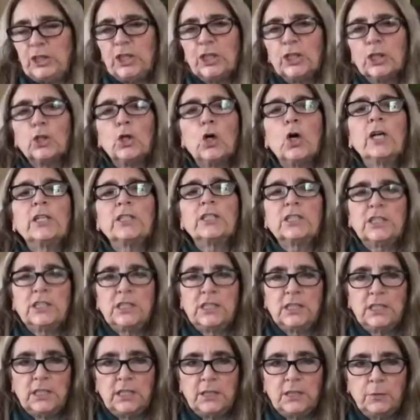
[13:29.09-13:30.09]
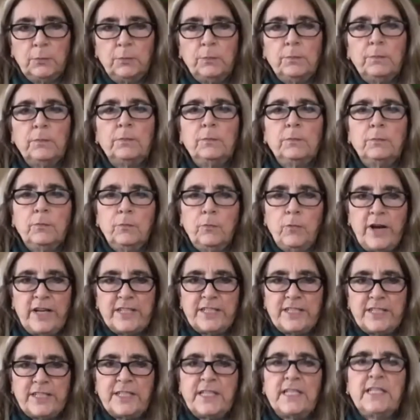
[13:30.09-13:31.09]
launched the
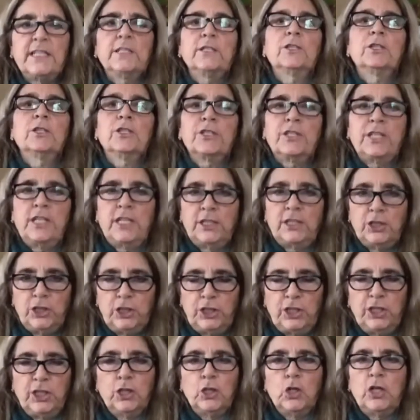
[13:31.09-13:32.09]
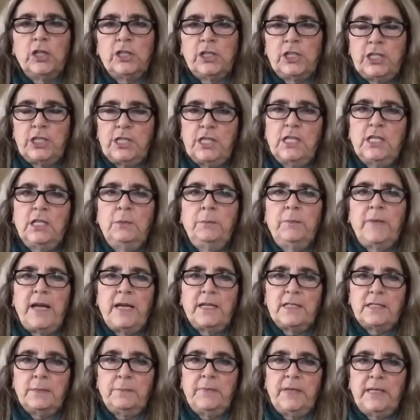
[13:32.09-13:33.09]
Wes Anderson, she launched them
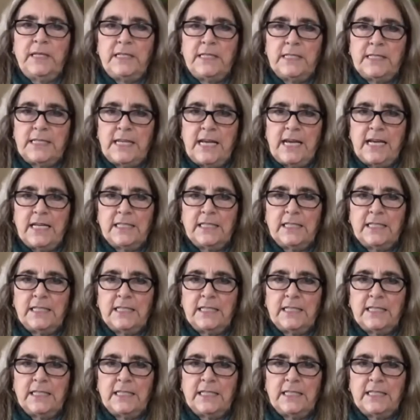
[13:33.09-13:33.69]
as a mini set.